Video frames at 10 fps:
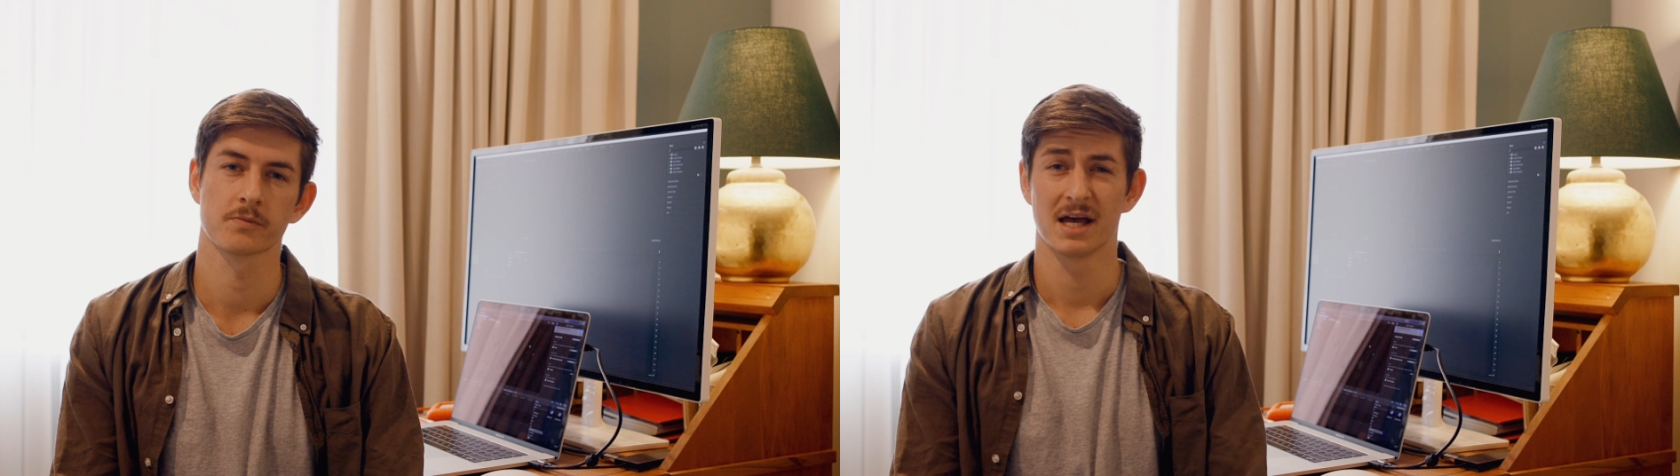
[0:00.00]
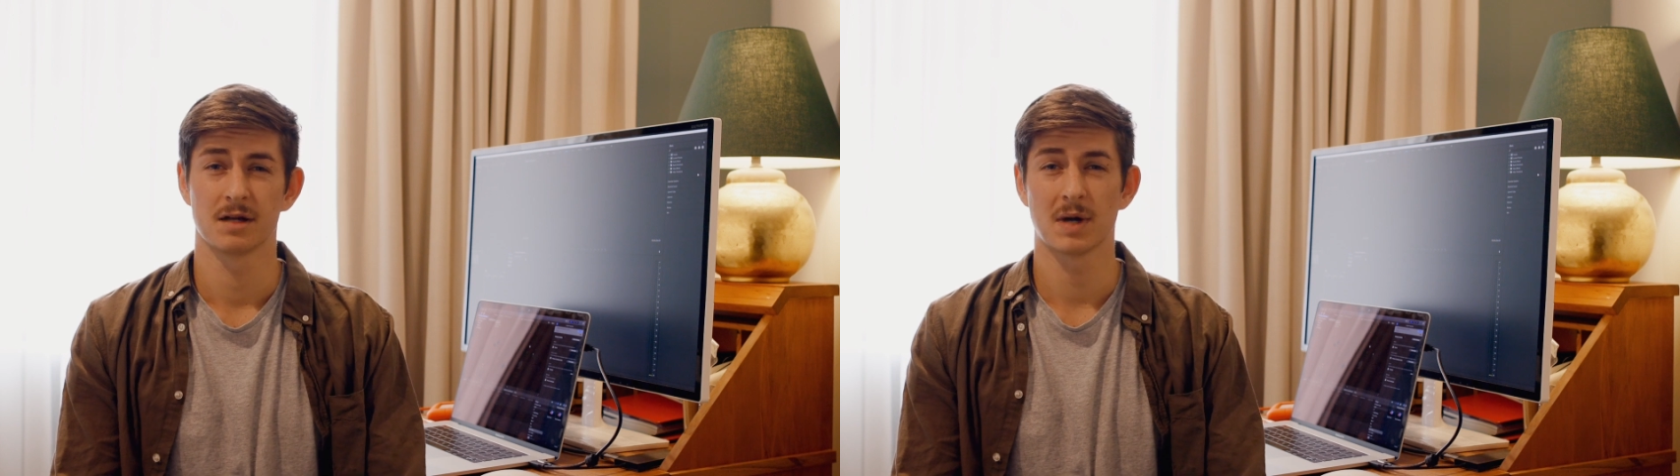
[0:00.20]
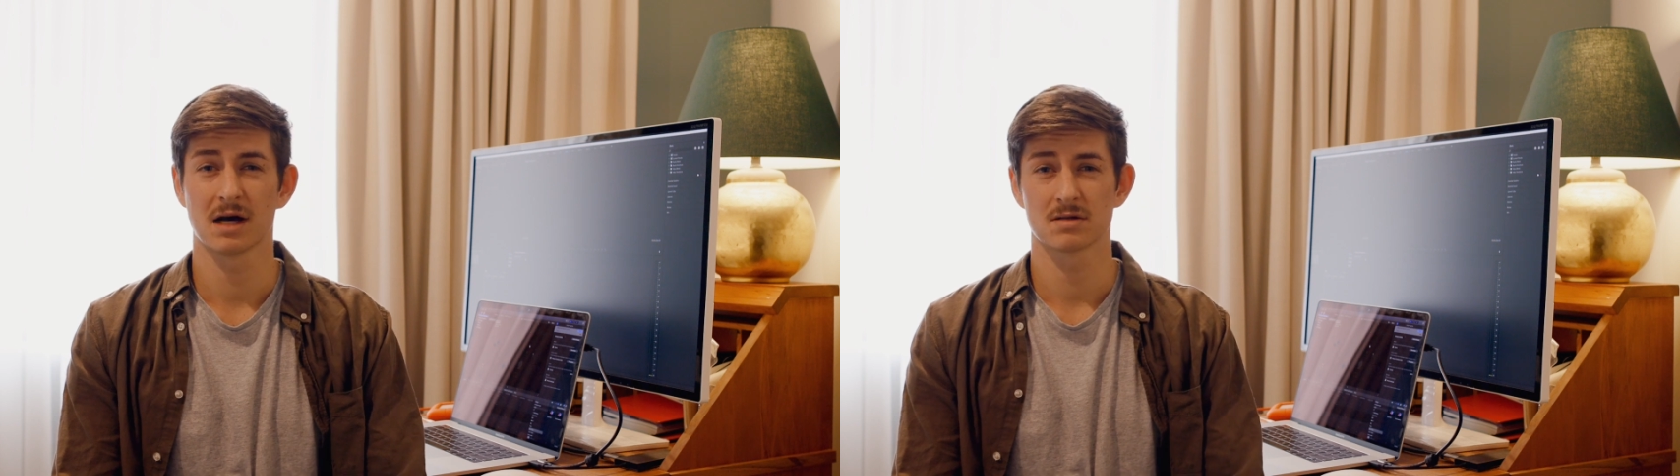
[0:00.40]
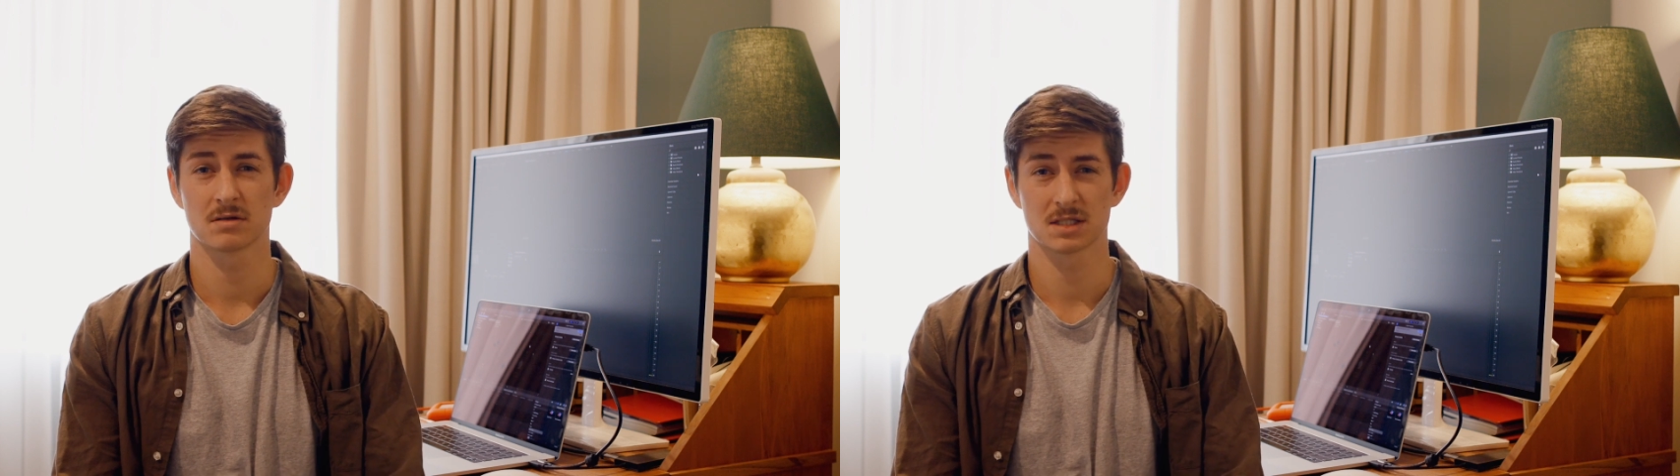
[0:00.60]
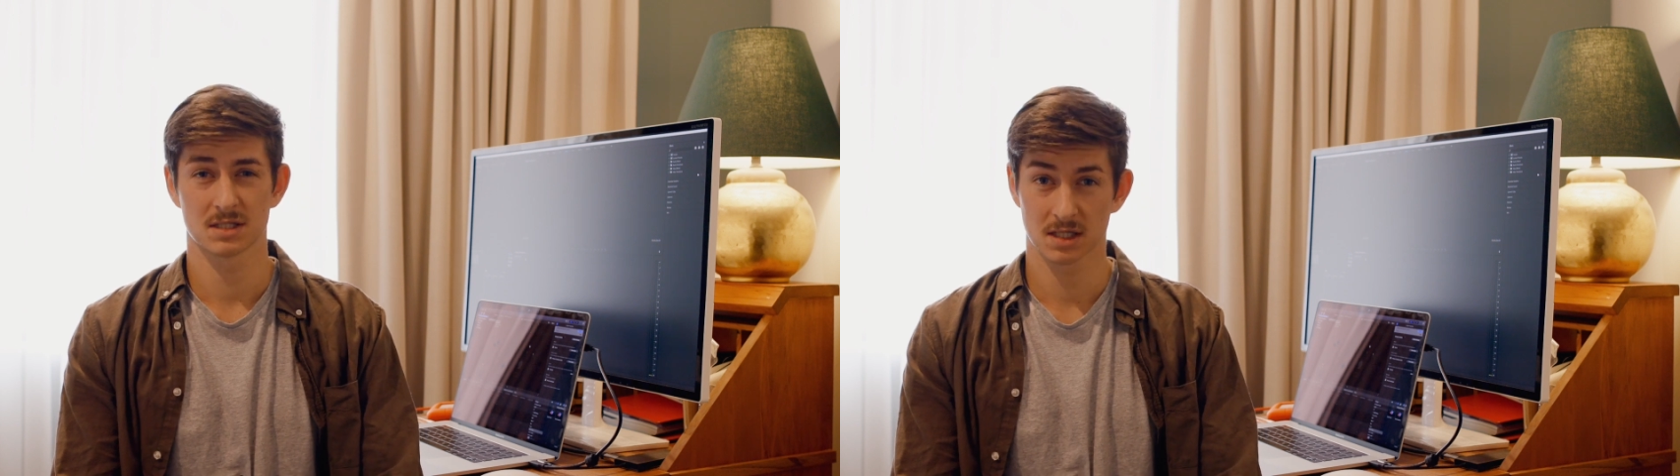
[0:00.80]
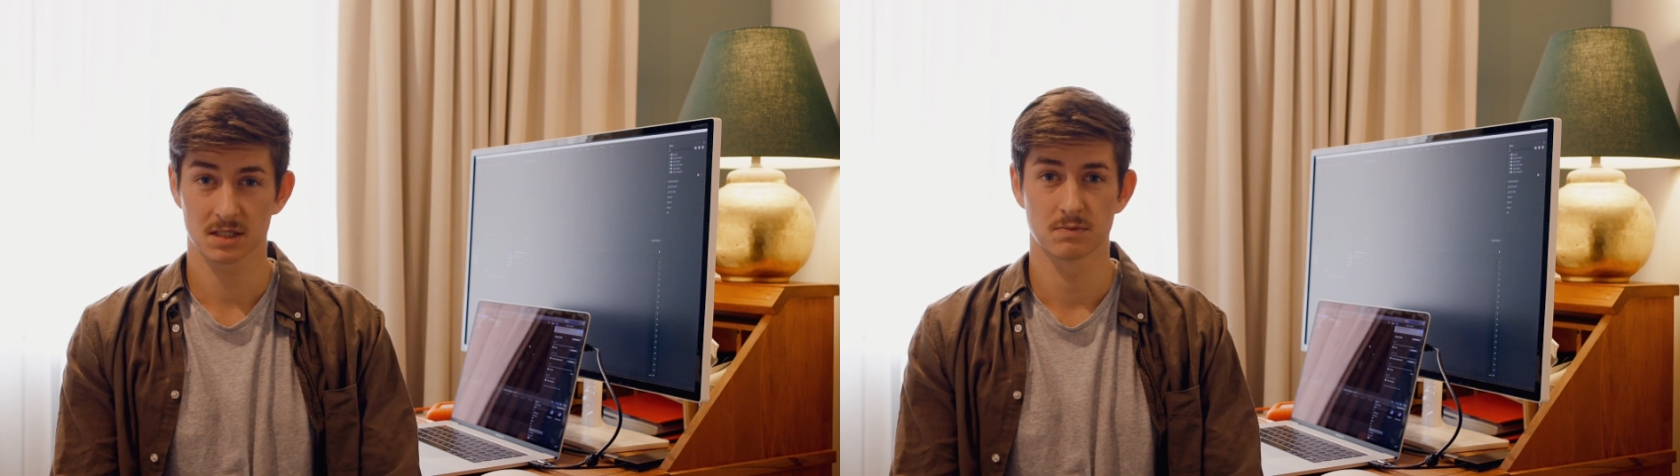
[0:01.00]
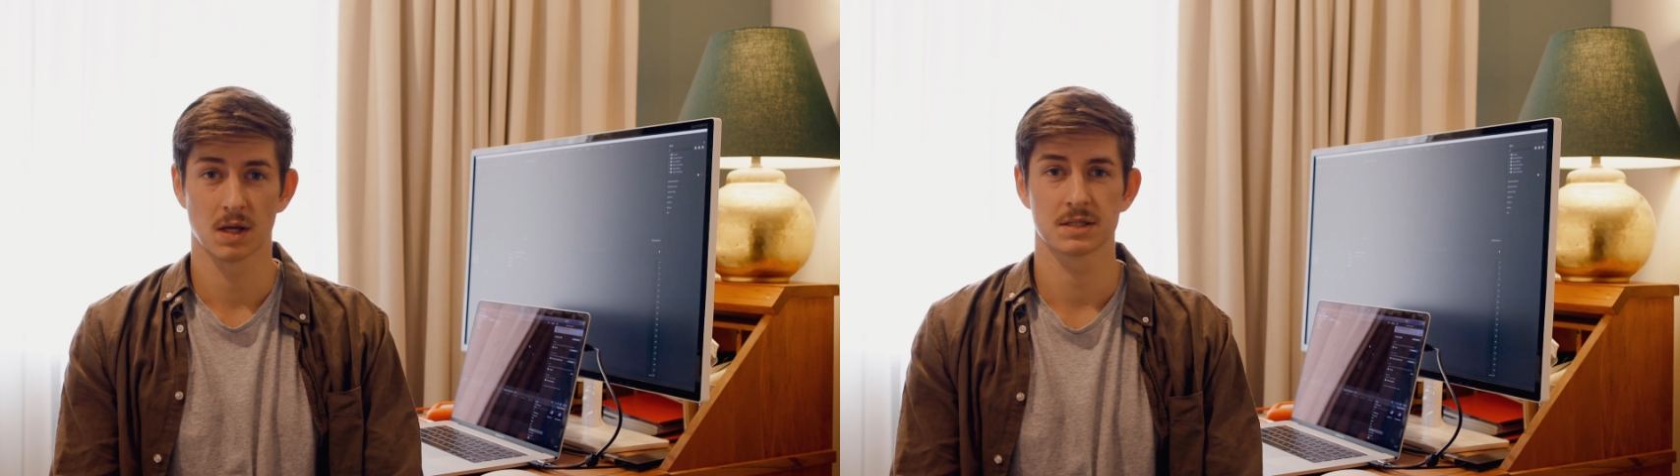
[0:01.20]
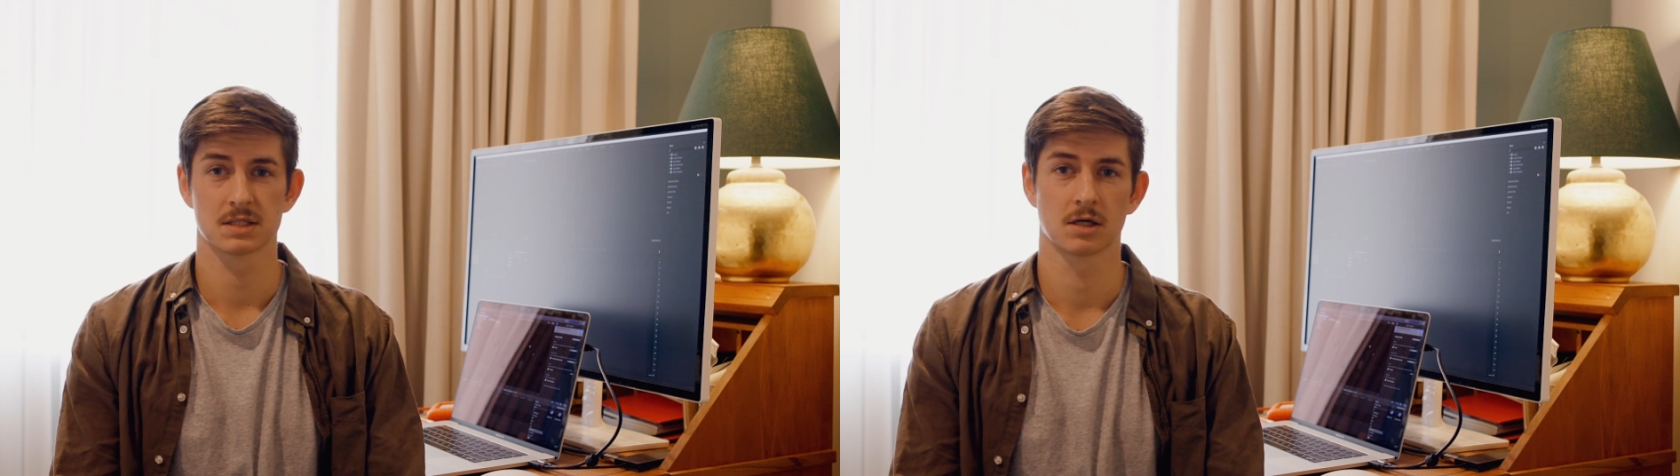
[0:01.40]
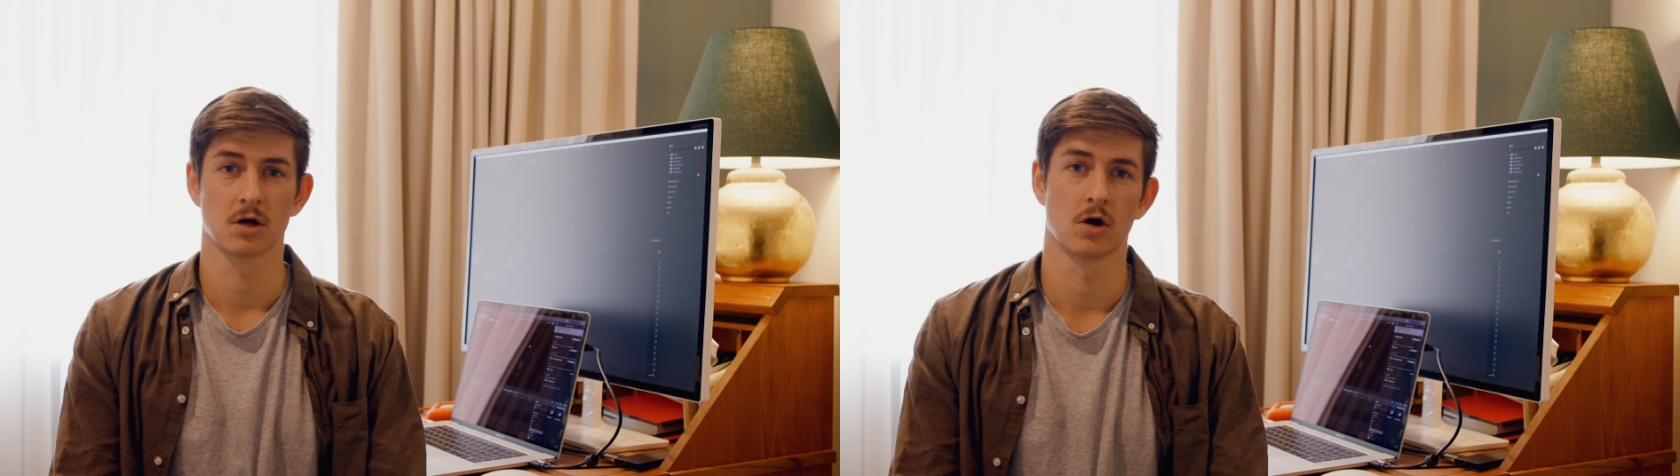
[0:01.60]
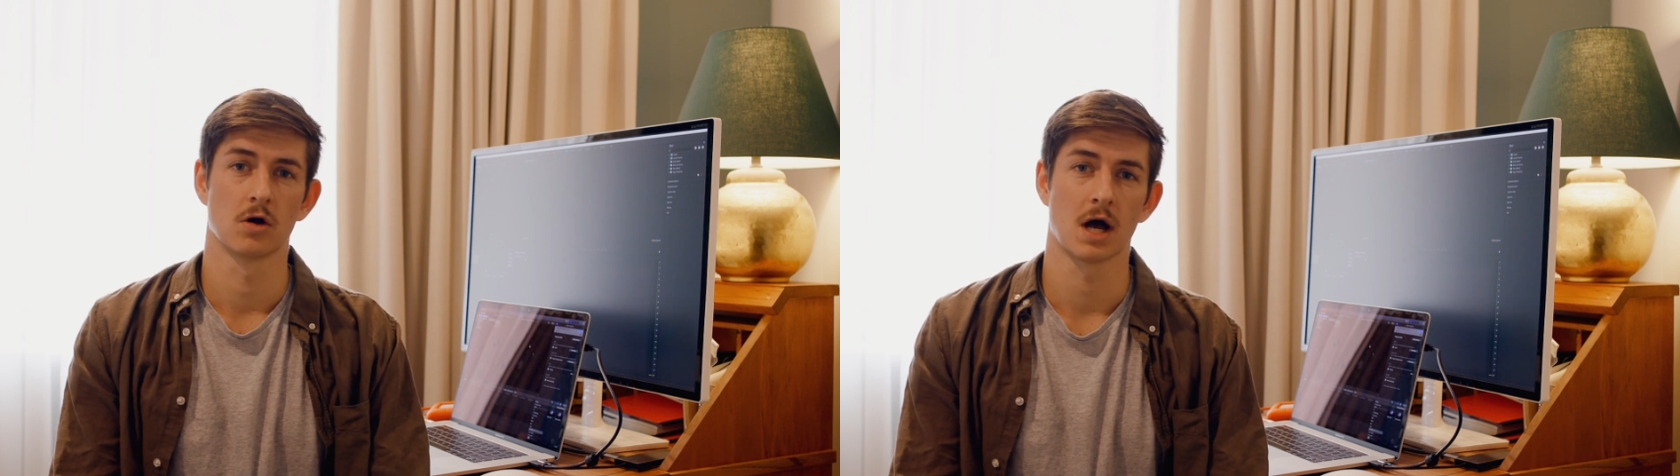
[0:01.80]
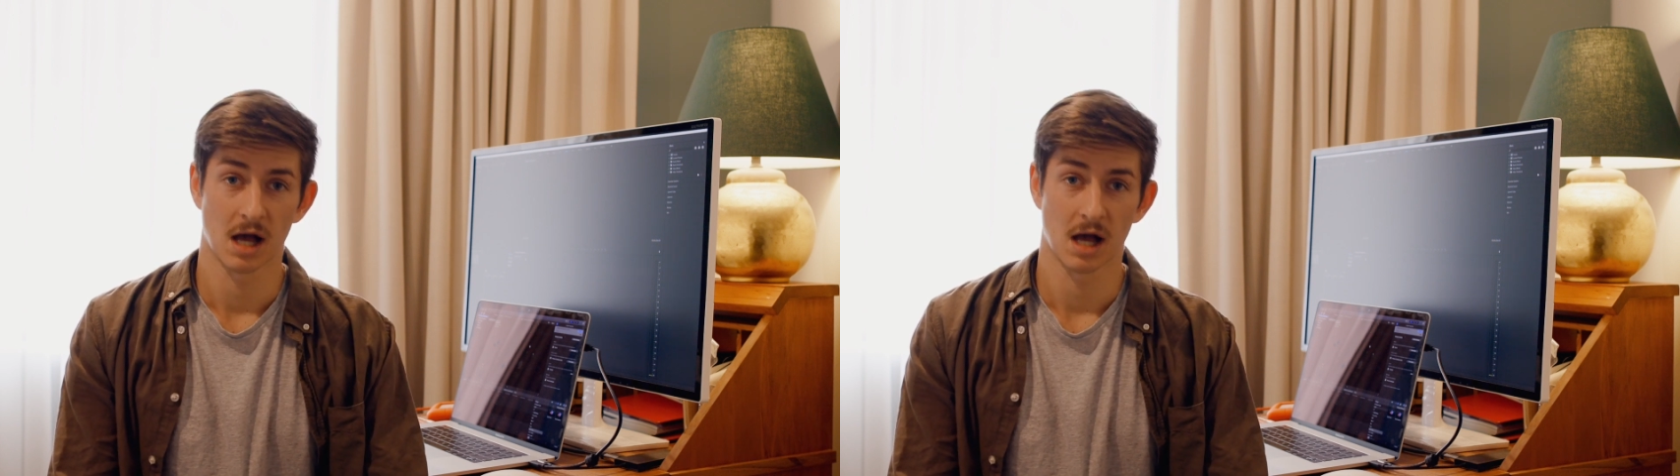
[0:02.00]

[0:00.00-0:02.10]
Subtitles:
and about 6 months ago